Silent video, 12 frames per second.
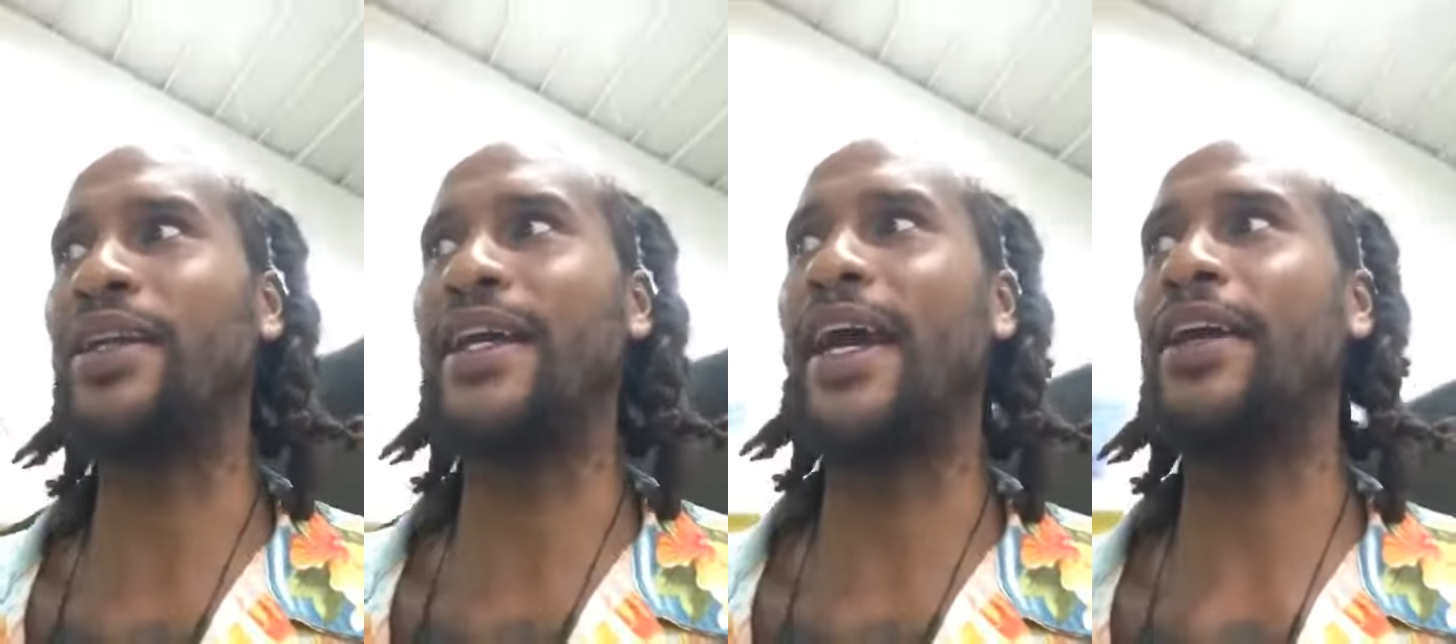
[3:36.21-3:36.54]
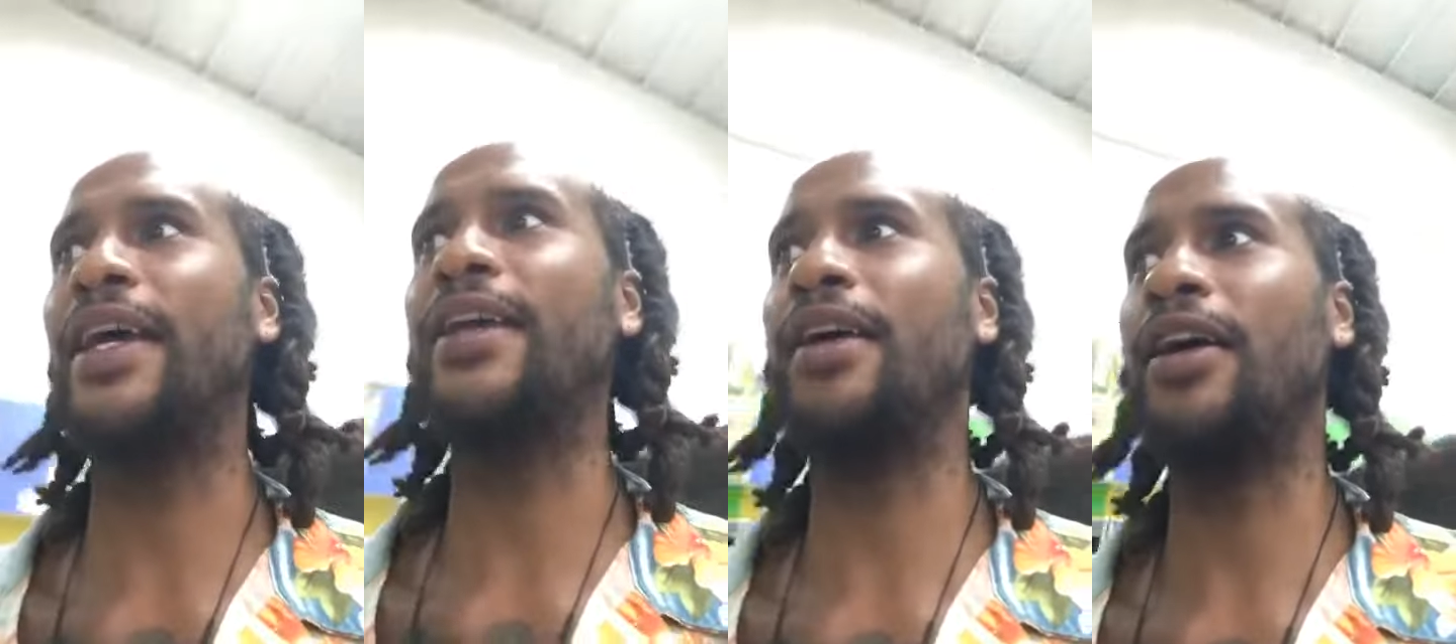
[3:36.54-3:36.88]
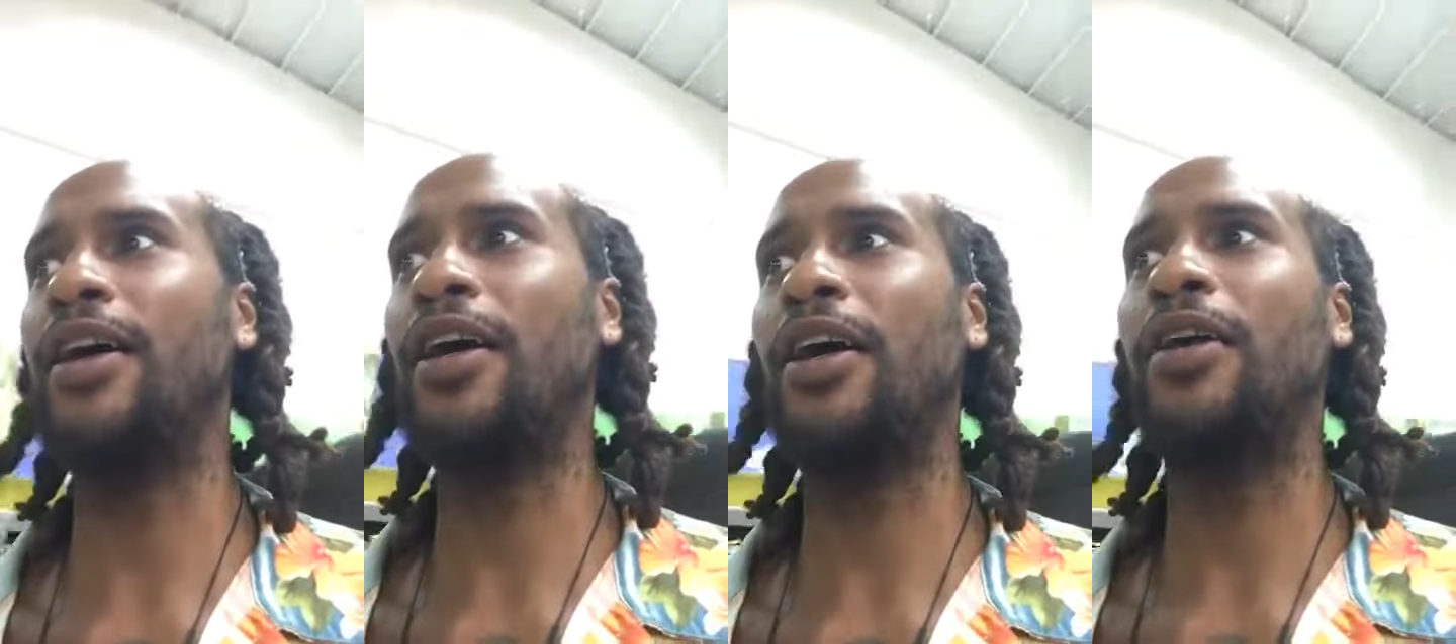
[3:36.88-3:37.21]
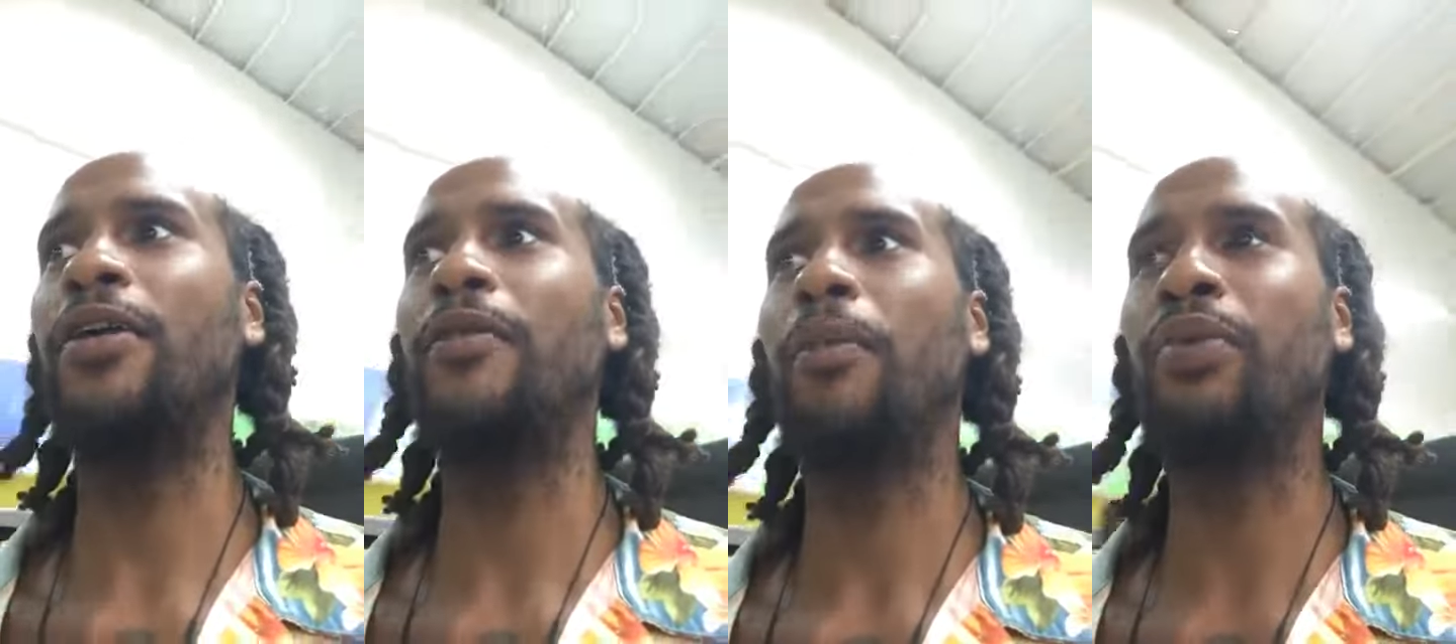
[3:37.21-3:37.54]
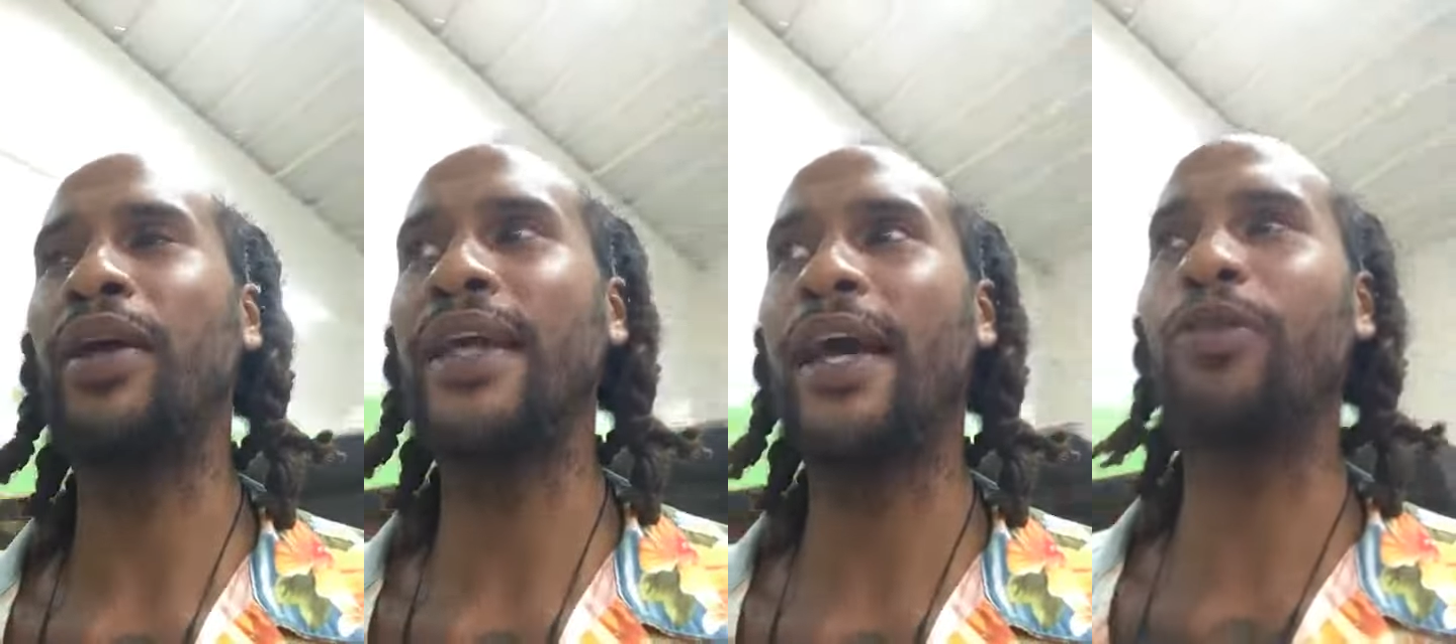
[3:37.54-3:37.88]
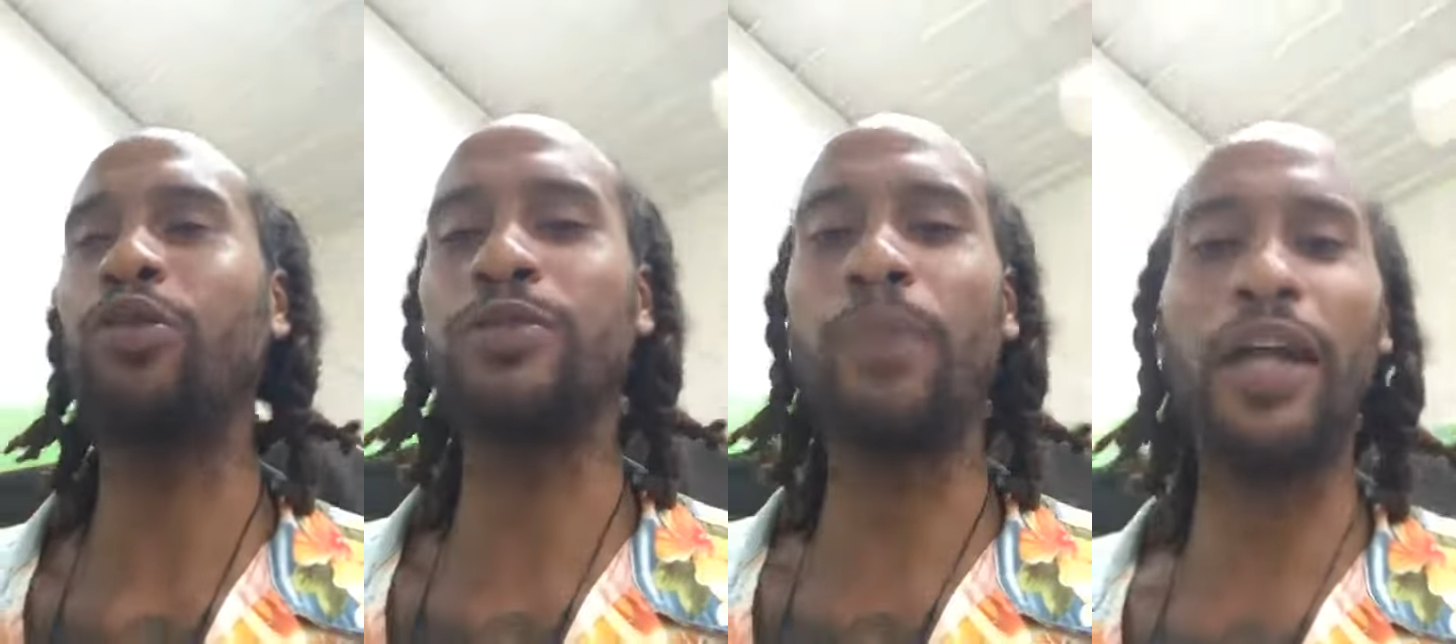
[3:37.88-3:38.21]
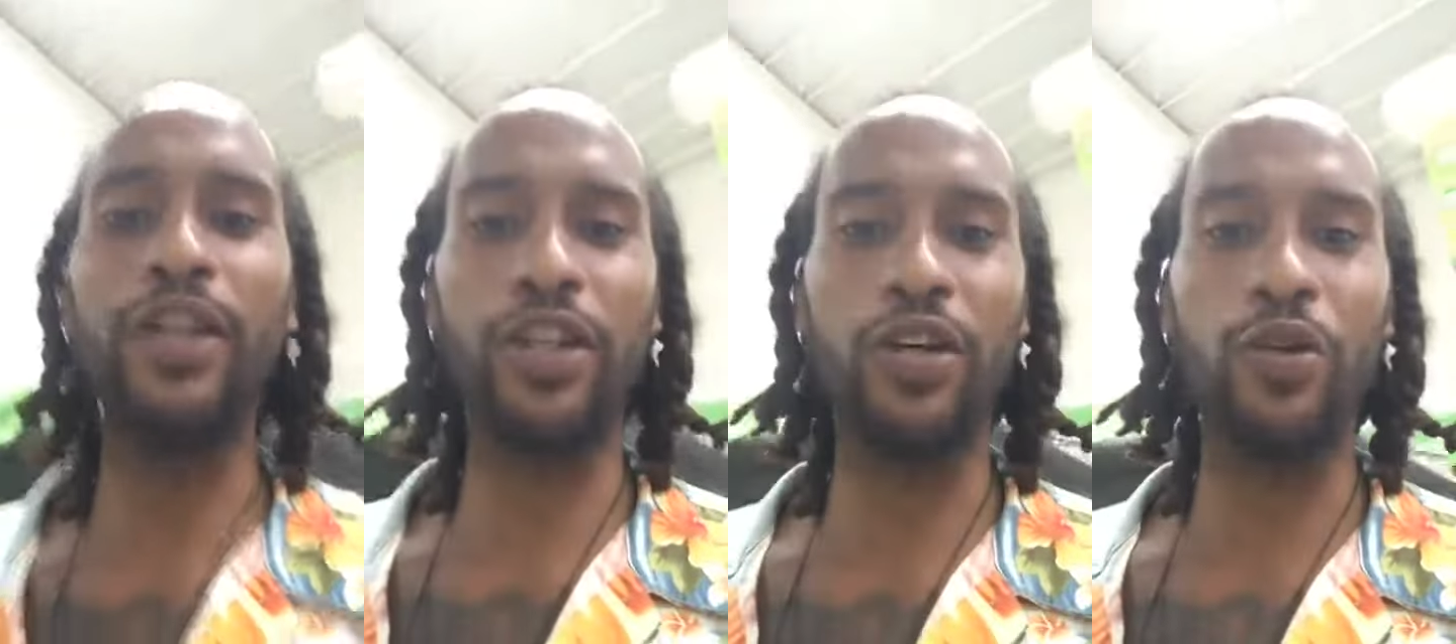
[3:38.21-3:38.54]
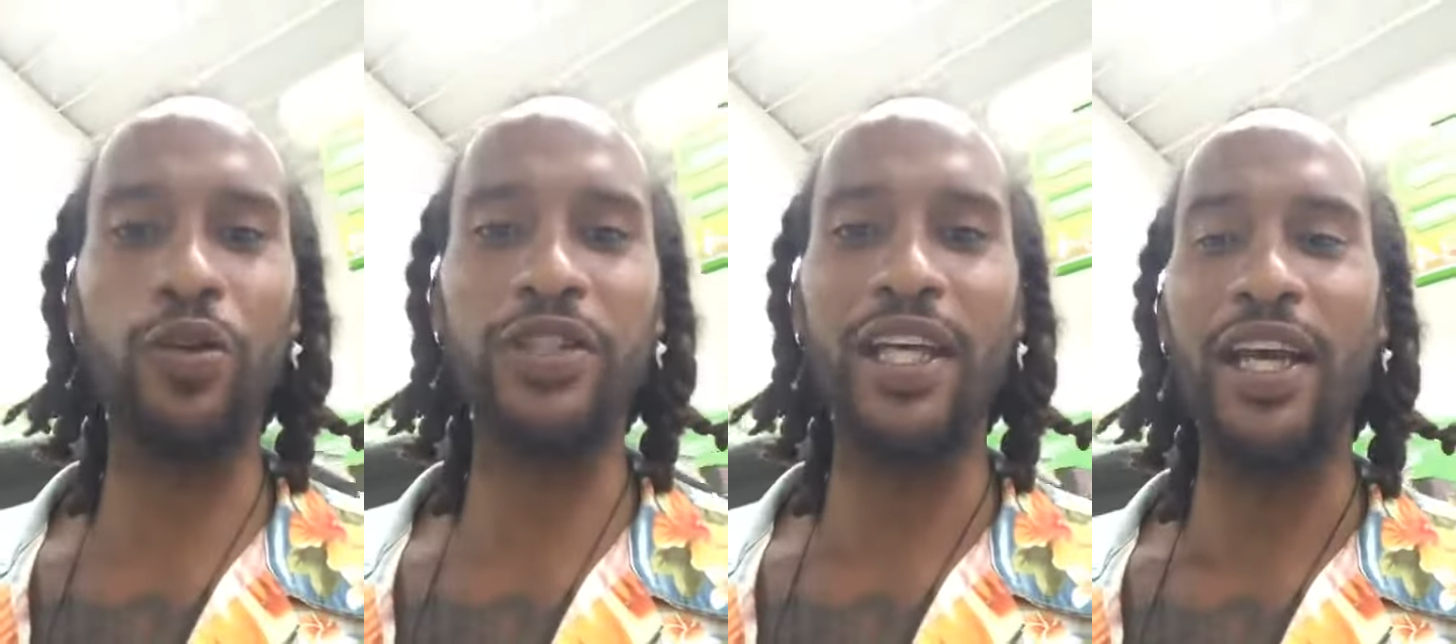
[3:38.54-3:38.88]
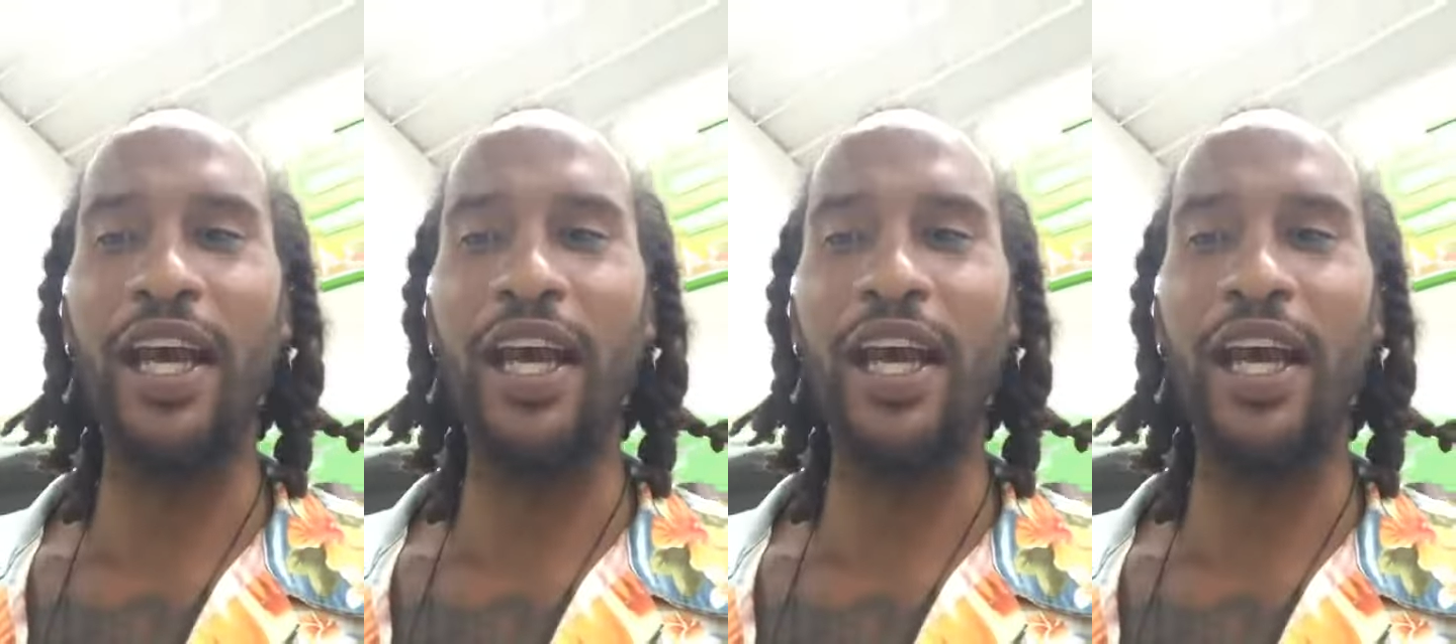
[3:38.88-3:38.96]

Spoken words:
down those molecules